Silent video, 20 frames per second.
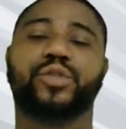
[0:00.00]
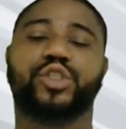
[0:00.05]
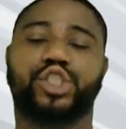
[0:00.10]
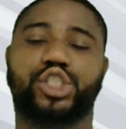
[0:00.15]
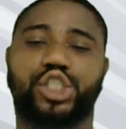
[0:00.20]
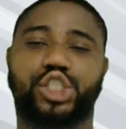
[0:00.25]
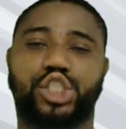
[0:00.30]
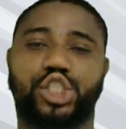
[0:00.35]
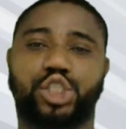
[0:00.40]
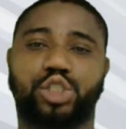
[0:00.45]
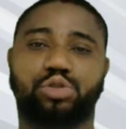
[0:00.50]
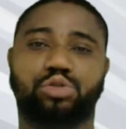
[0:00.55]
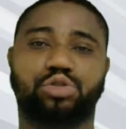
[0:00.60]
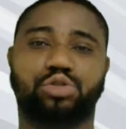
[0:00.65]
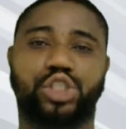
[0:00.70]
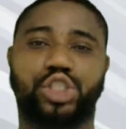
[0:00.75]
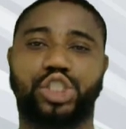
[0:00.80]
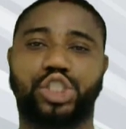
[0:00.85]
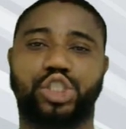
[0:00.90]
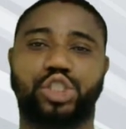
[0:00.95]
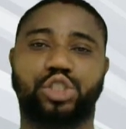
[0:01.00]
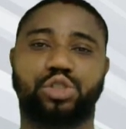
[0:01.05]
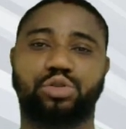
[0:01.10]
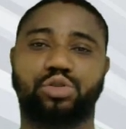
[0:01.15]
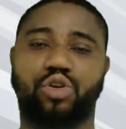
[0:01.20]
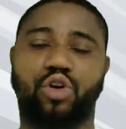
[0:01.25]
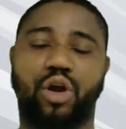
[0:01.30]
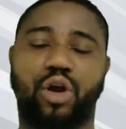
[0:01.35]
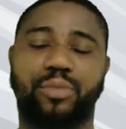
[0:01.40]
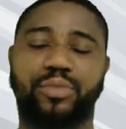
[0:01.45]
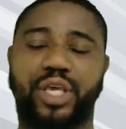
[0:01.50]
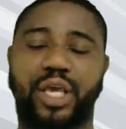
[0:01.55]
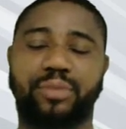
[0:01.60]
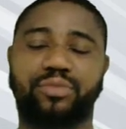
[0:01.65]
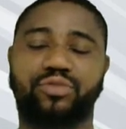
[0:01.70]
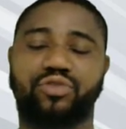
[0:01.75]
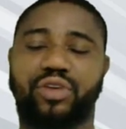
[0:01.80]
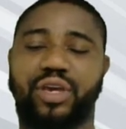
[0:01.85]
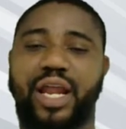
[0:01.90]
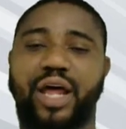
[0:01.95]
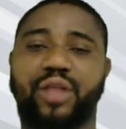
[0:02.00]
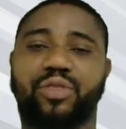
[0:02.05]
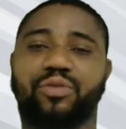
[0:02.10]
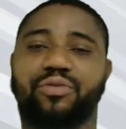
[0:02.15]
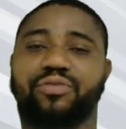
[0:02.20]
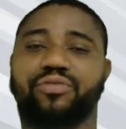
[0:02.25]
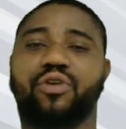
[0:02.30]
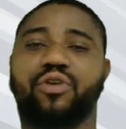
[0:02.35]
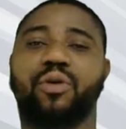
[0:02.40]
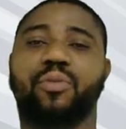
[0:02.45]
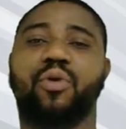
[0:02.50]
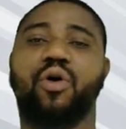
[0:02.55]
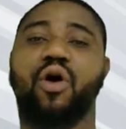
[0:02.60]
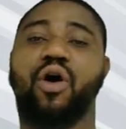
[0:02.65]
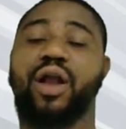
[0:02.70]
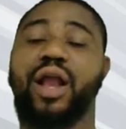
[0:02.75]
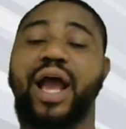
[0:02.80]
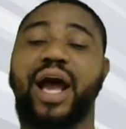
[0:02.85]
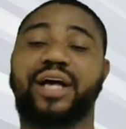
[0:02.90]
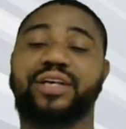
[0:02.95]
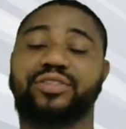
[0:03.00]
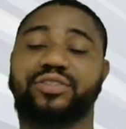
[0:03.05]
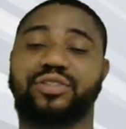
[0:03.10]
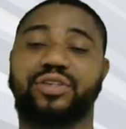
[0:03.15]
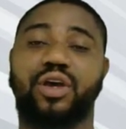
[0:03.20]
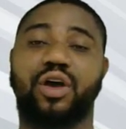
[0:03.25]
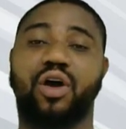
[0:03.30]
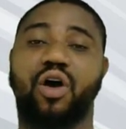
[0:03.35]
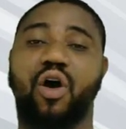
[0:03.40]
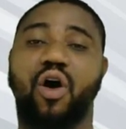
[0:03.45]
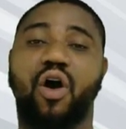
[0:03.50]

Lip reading: tissue. Tissue came together to form organs.